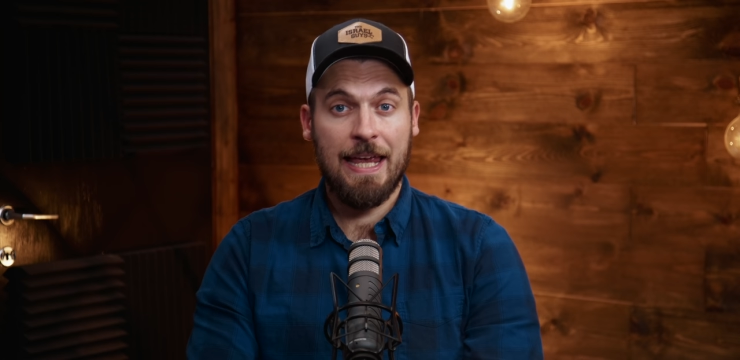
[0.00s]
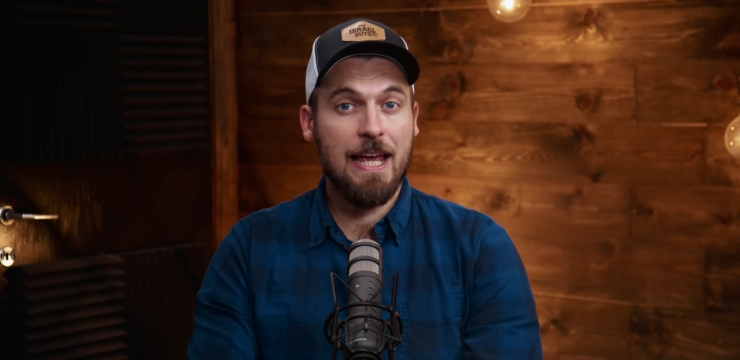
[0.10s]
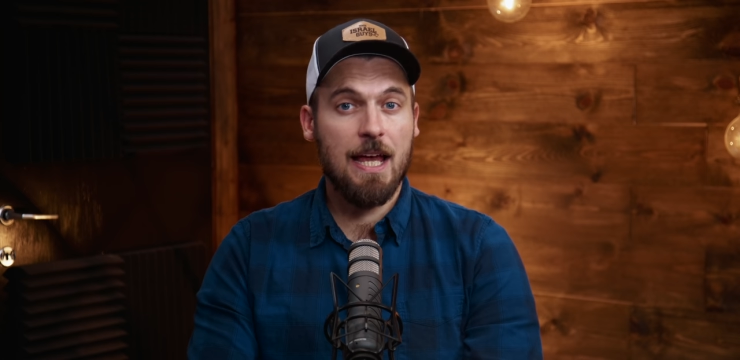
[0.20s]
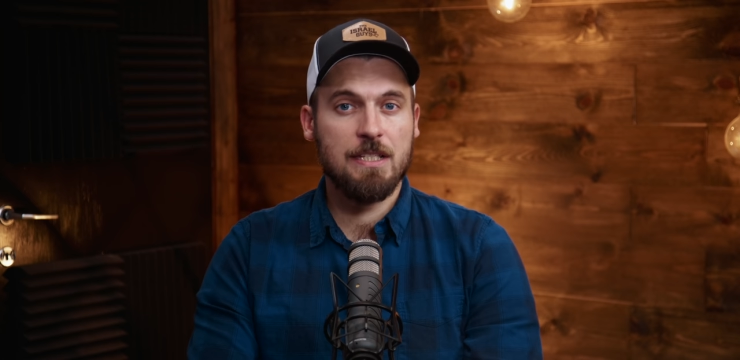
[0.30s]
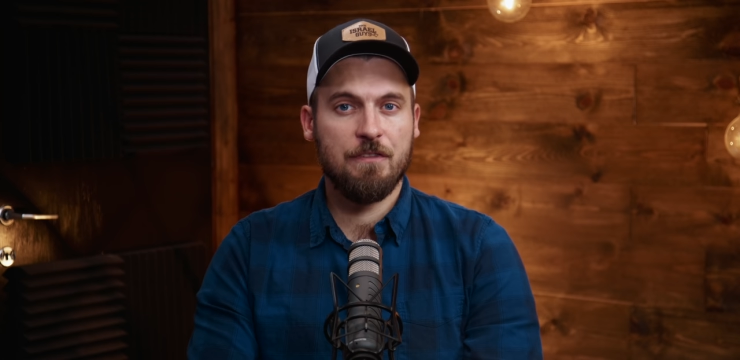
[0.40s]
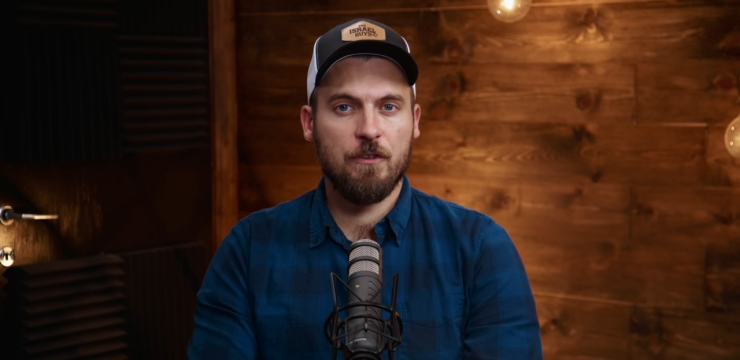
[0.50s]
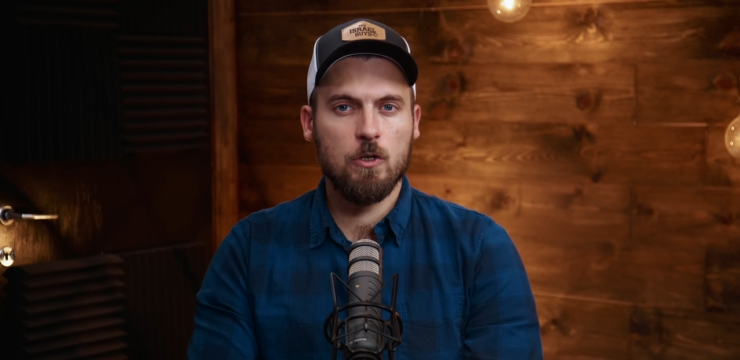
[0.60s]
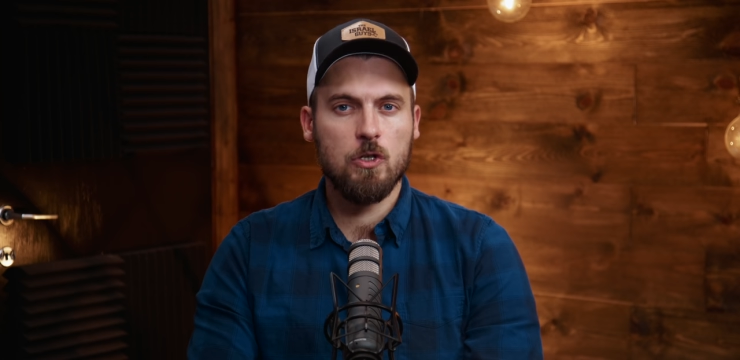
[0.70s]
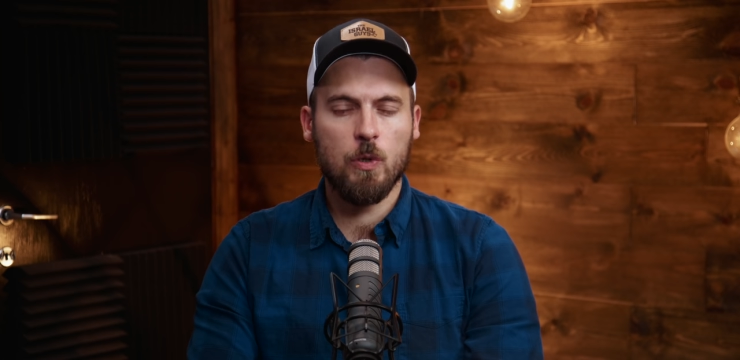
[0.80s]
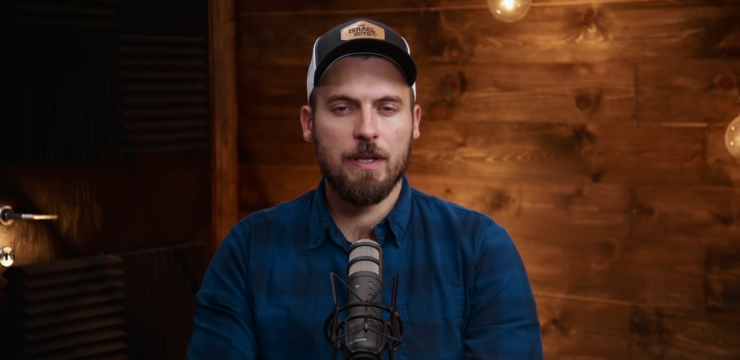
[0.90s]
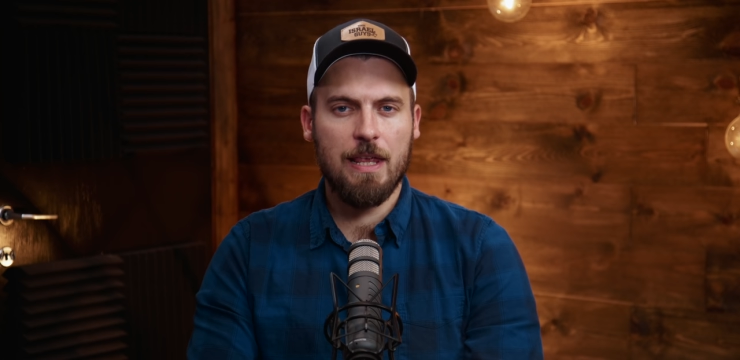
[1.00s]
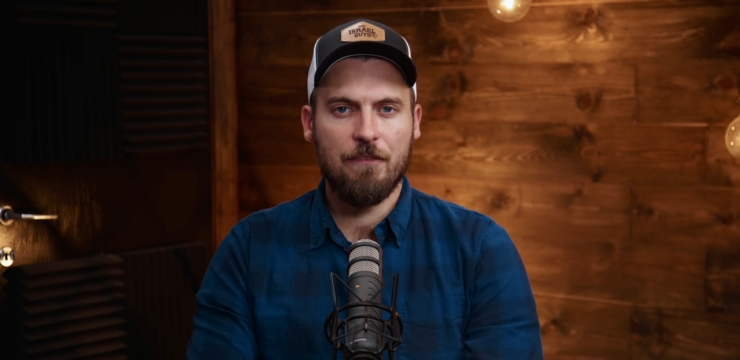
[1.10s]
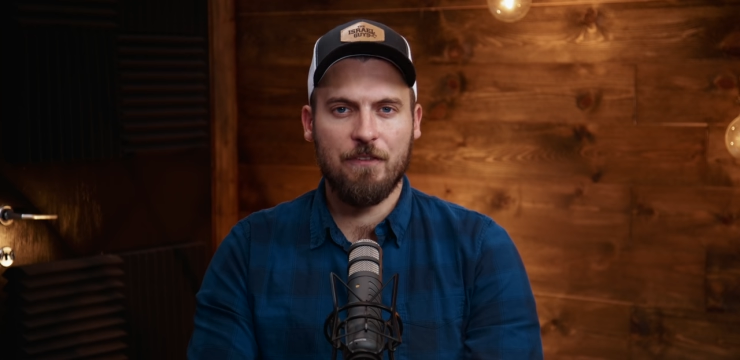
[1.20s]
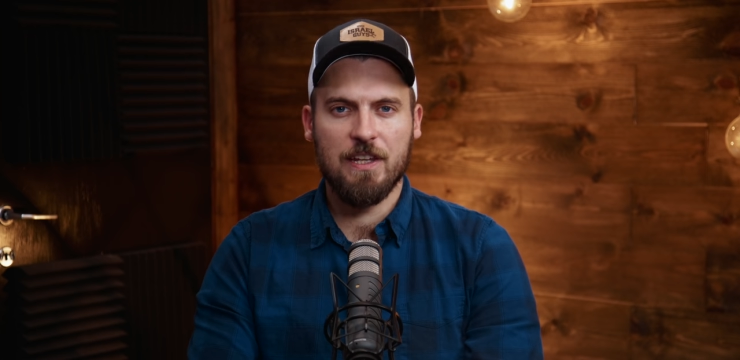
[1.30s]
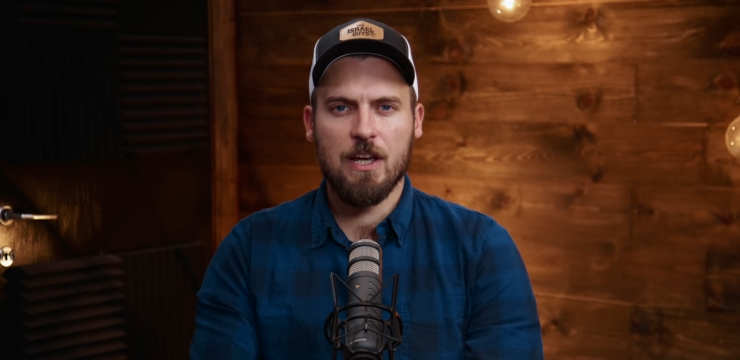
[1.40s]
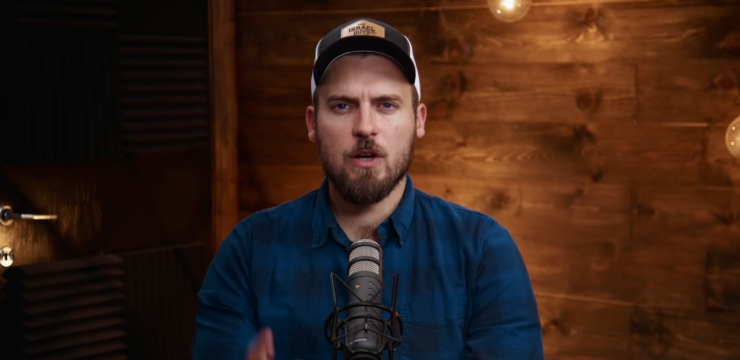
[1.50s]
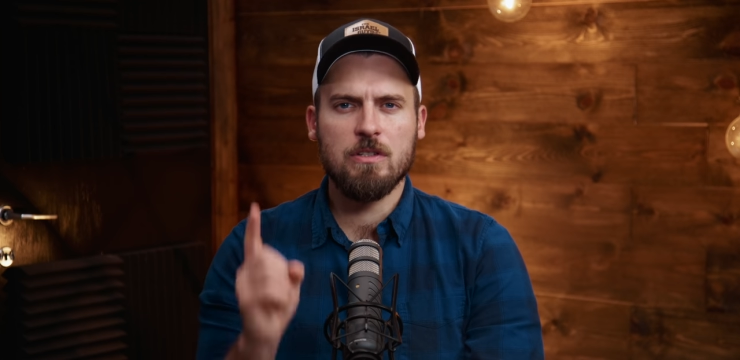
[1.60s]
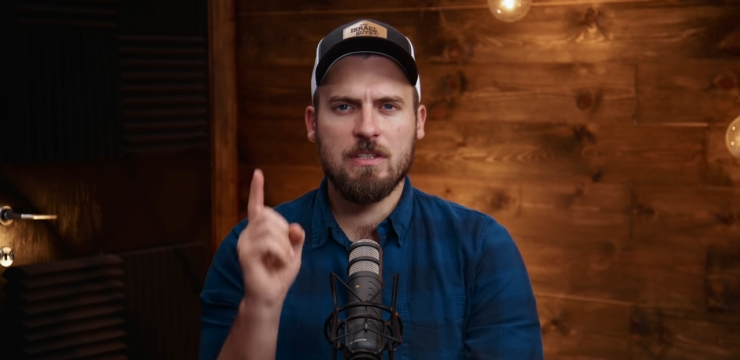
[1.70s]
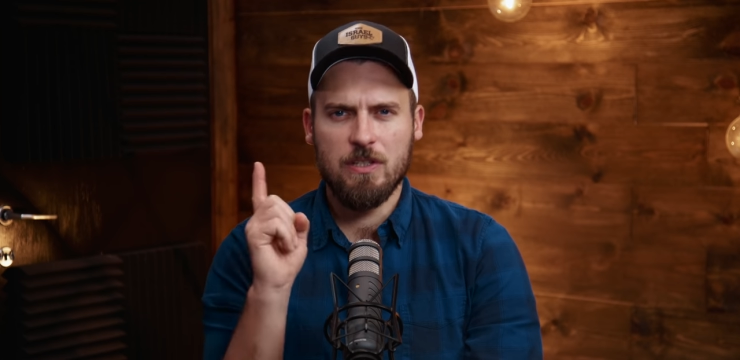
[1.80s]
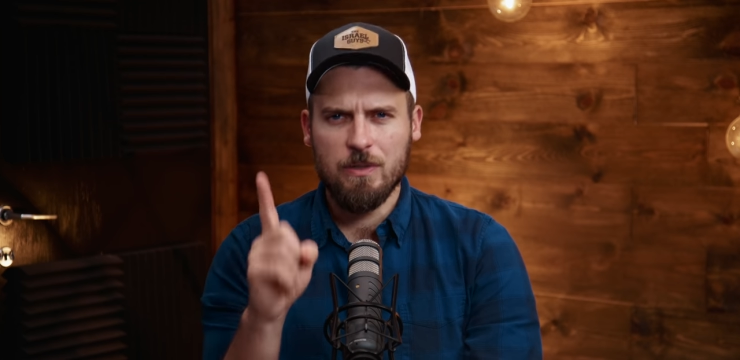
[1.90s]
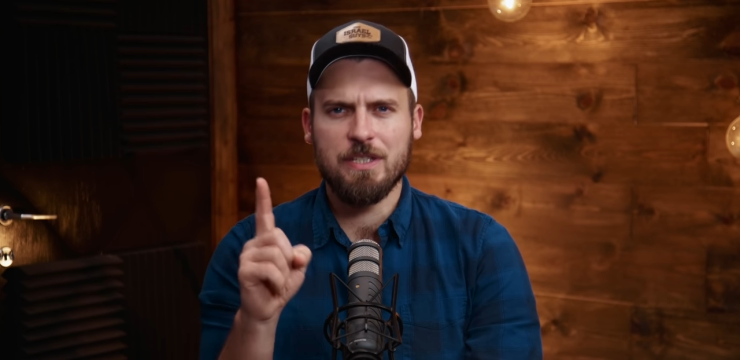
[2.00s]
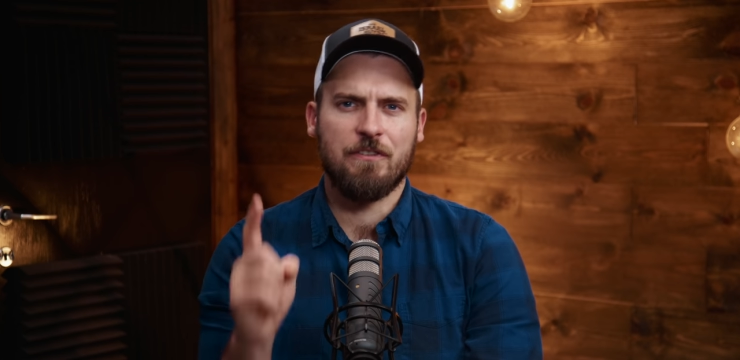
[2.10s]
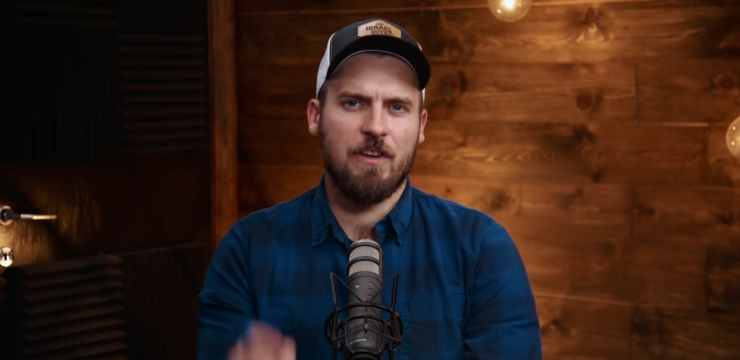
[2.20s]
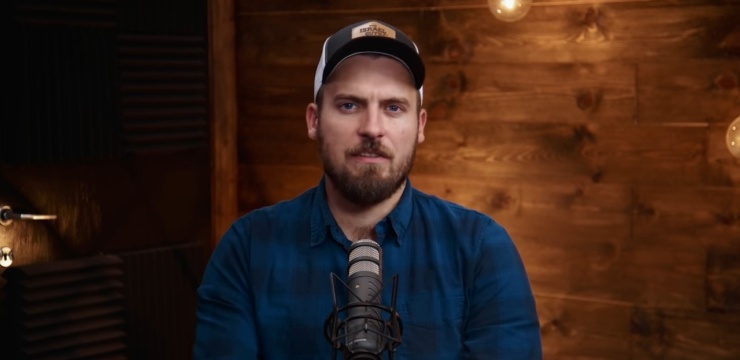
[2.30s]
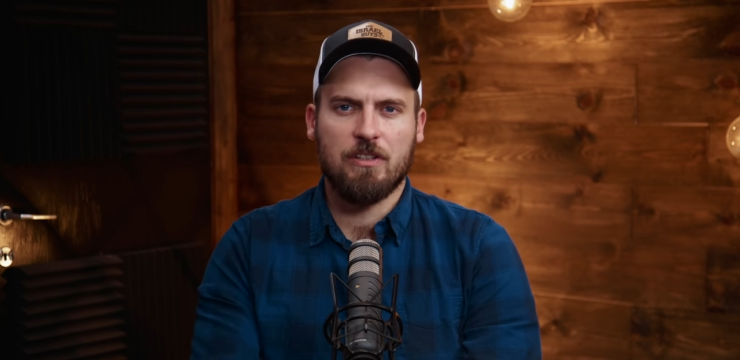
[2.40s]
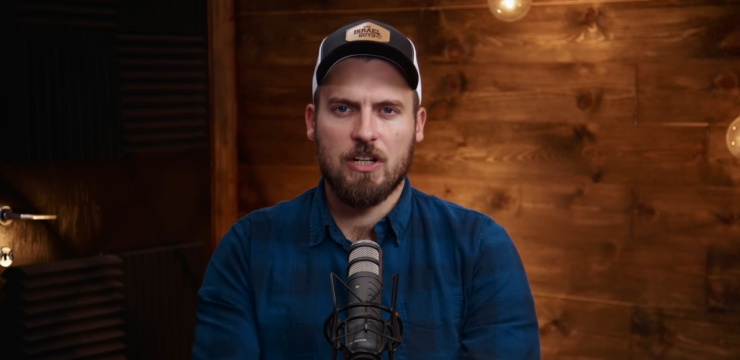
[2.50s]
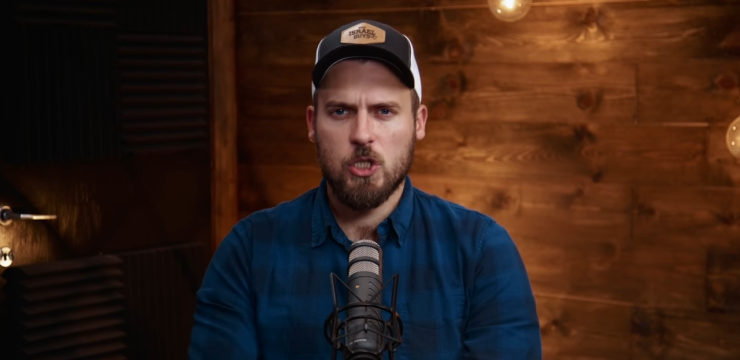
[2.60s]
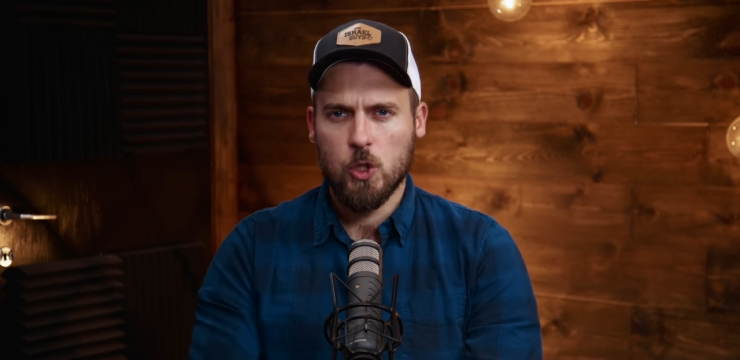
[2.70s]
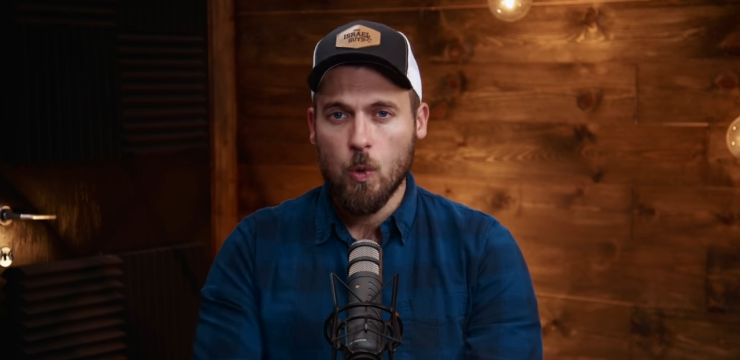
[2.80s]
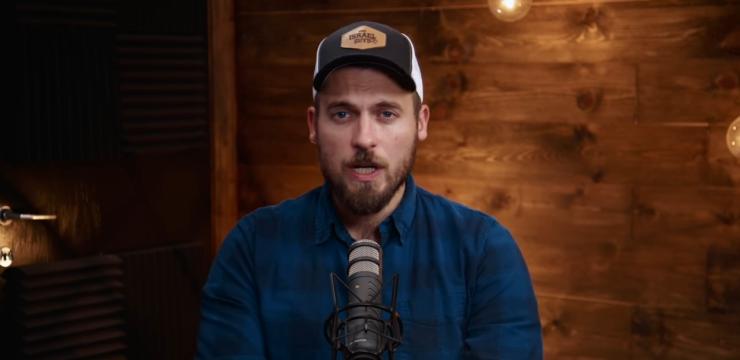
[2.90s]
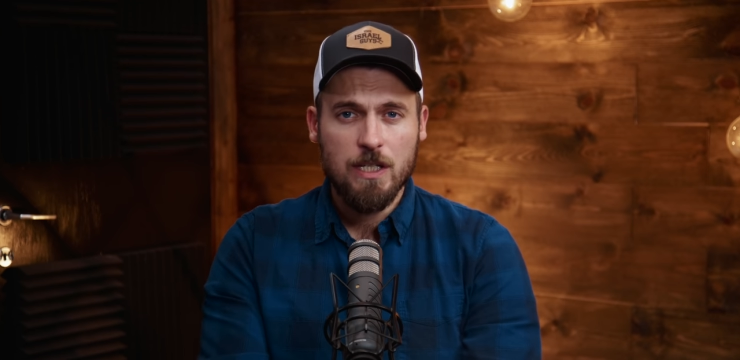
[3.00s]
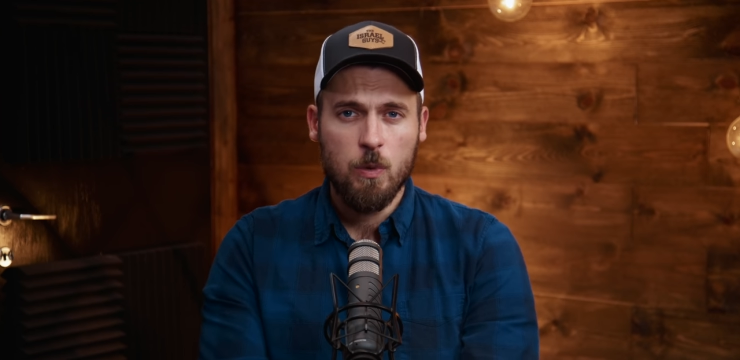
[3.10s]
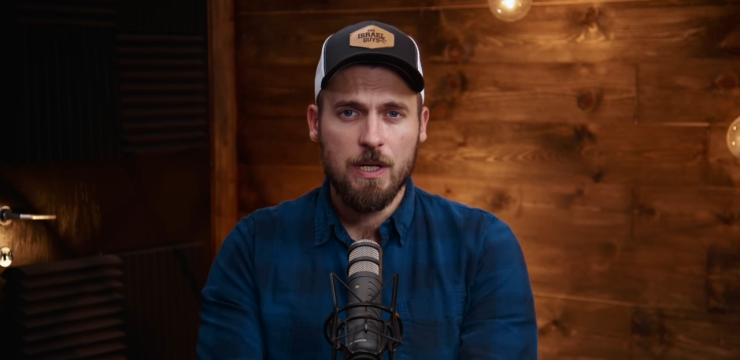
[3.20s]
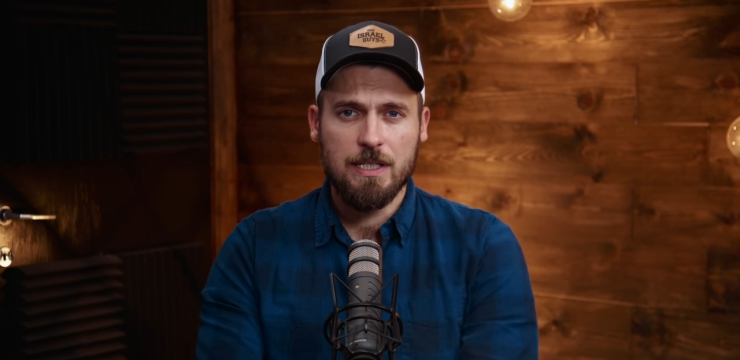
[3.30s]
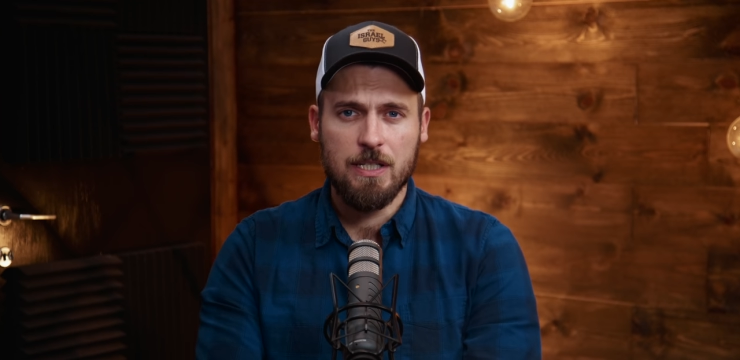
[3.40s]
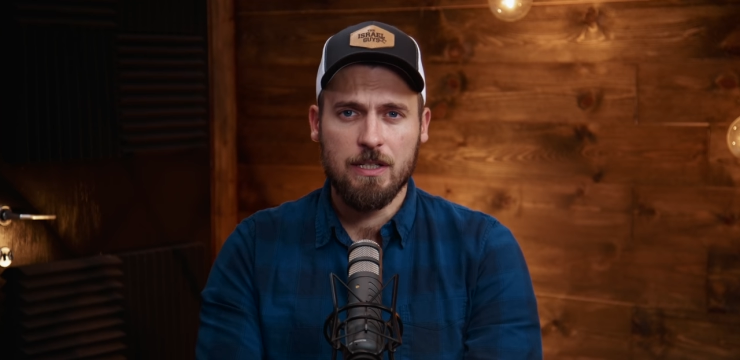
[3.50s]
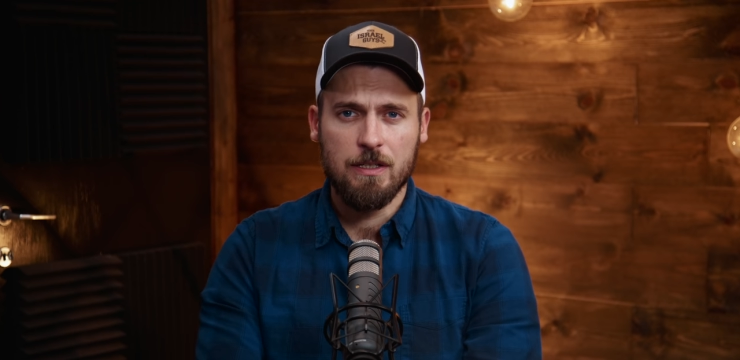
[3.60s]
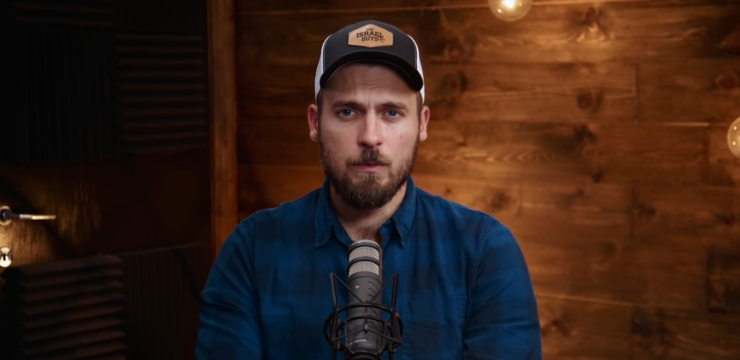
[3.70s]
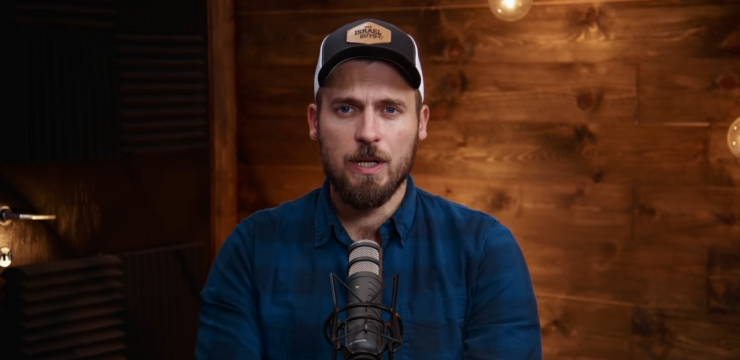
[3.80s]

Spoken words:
Hey guys, if you enjoyed that video, do us a favor. It's 2022.